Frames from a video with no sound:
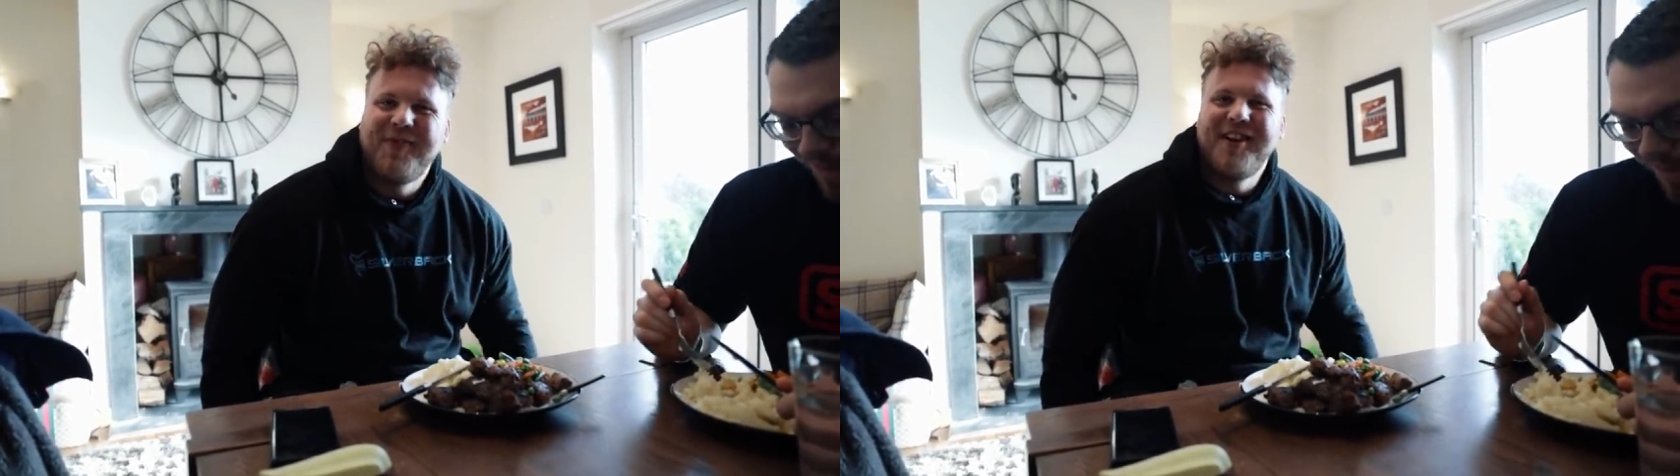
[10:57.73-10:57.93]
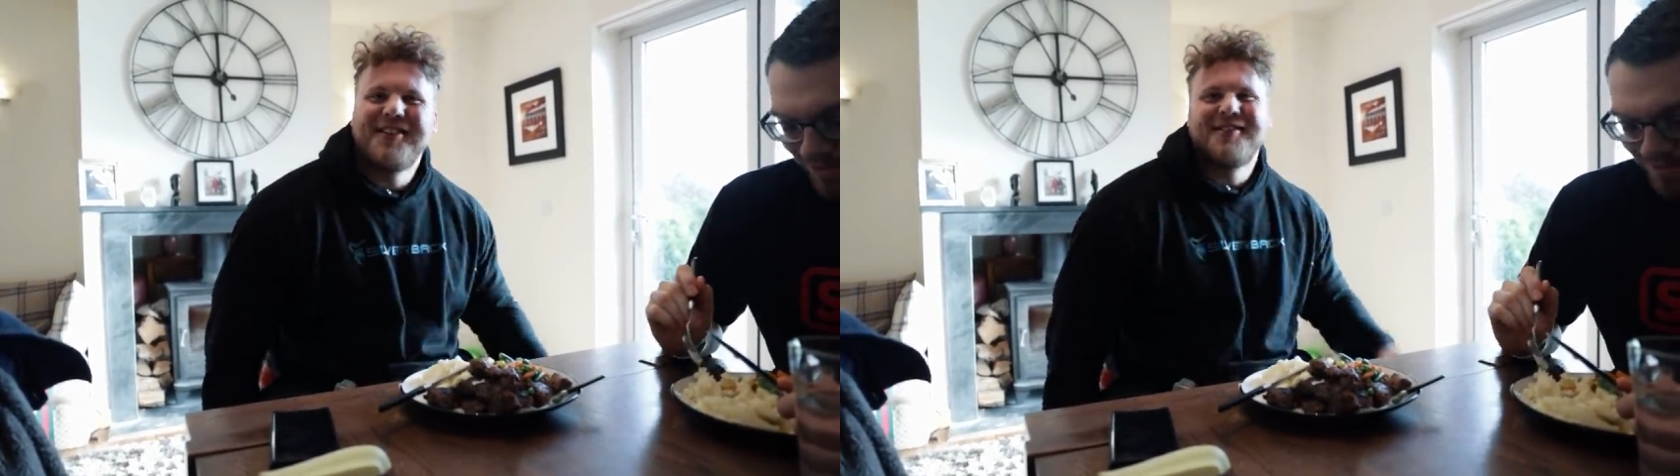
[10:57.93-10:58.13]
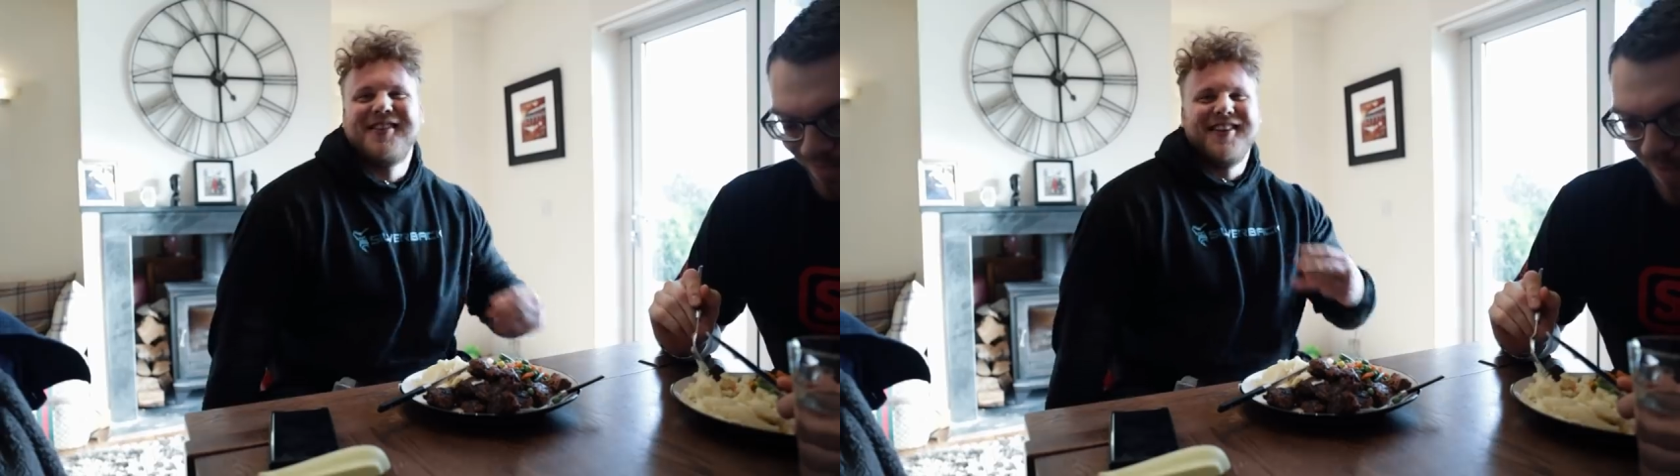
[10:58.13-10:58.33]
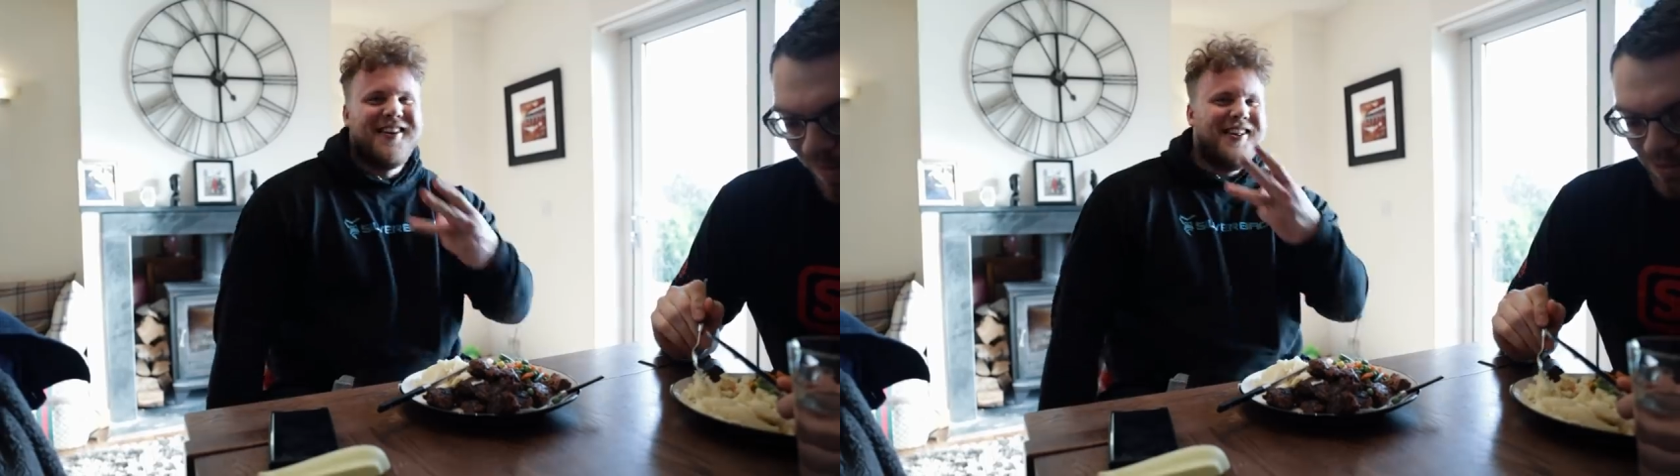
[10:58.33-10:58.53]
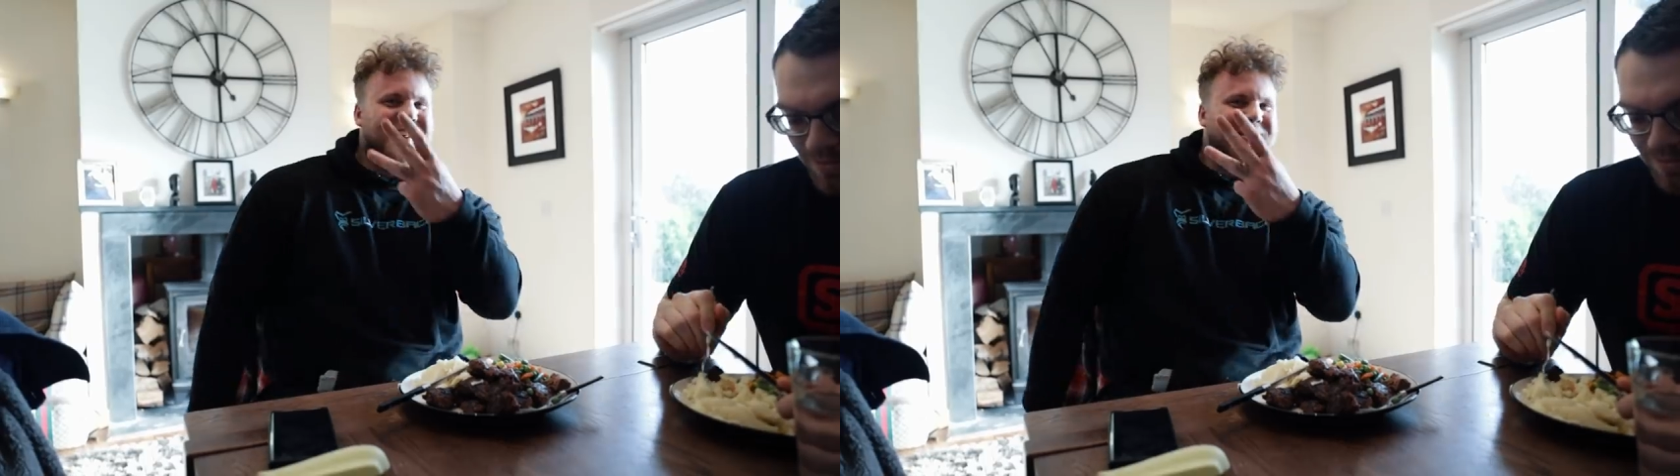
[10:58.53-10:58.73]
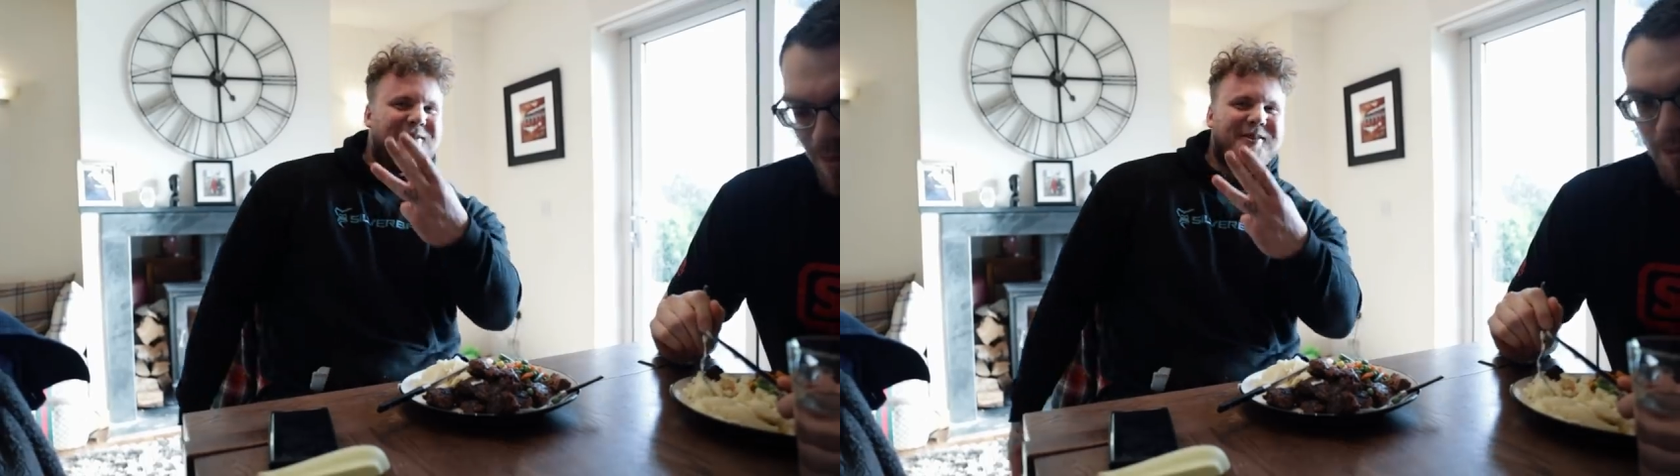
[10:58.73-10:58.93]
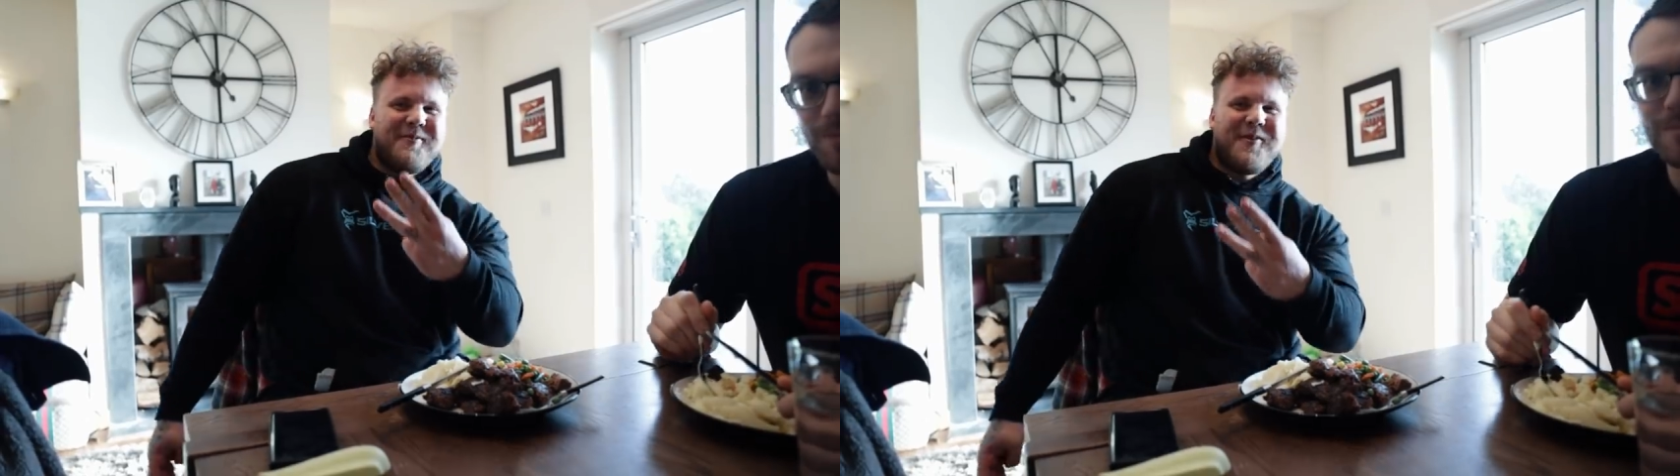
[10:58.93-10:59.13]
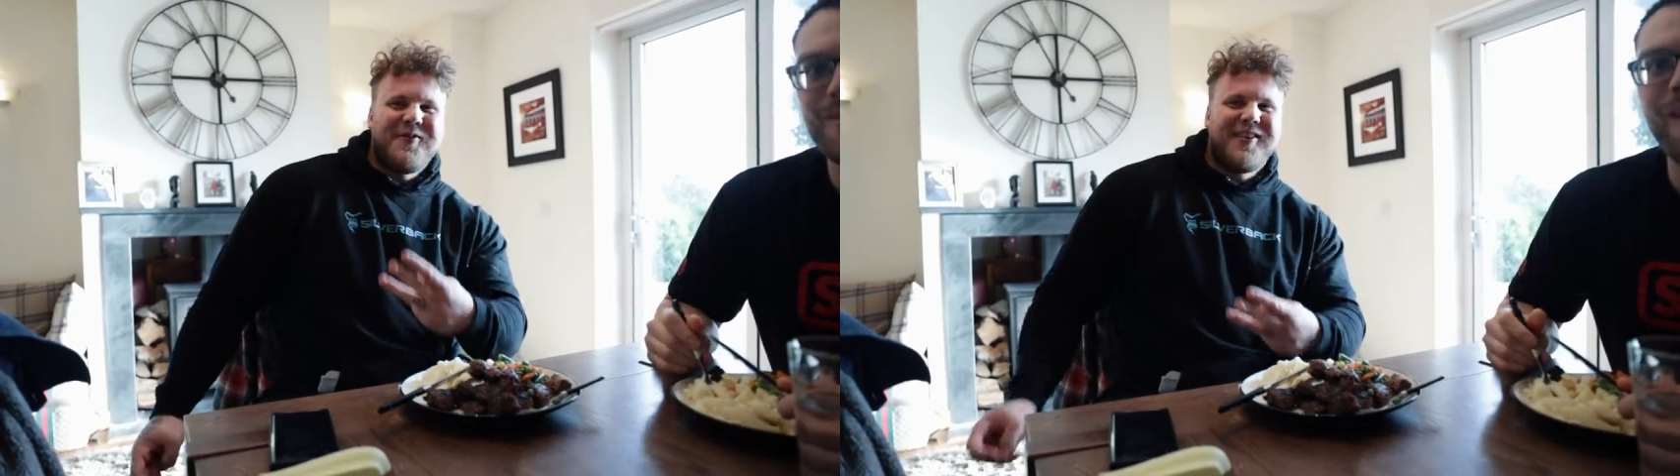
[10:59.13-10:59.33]
finish meal
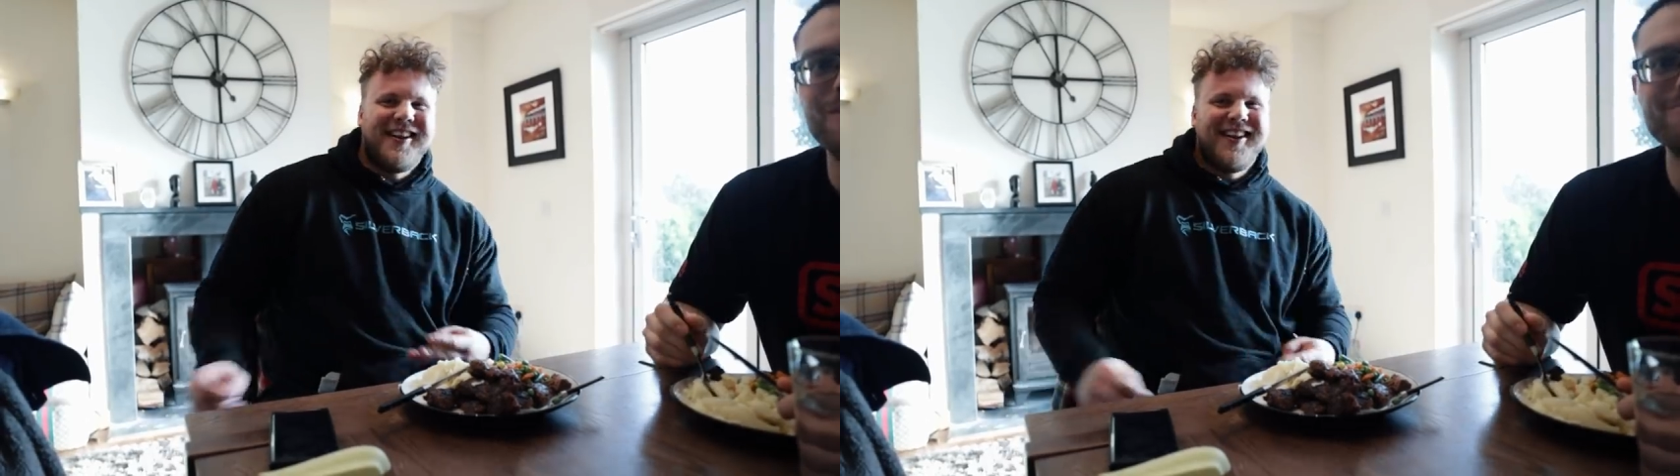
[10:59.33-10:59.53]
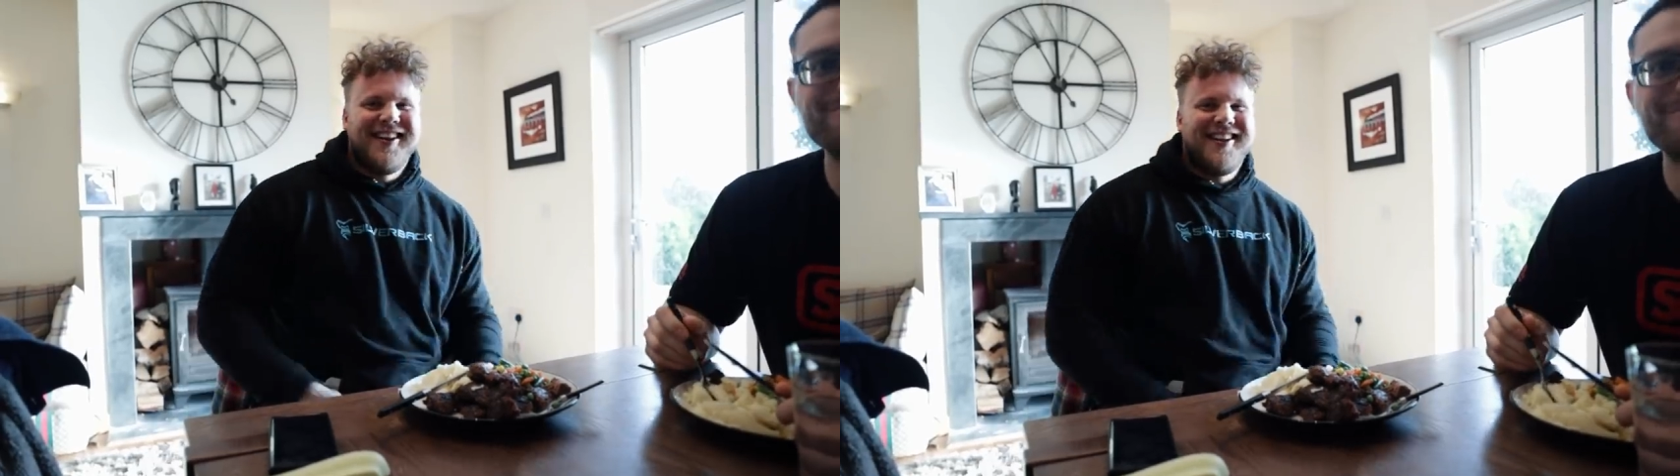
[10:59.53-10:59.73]
number 3.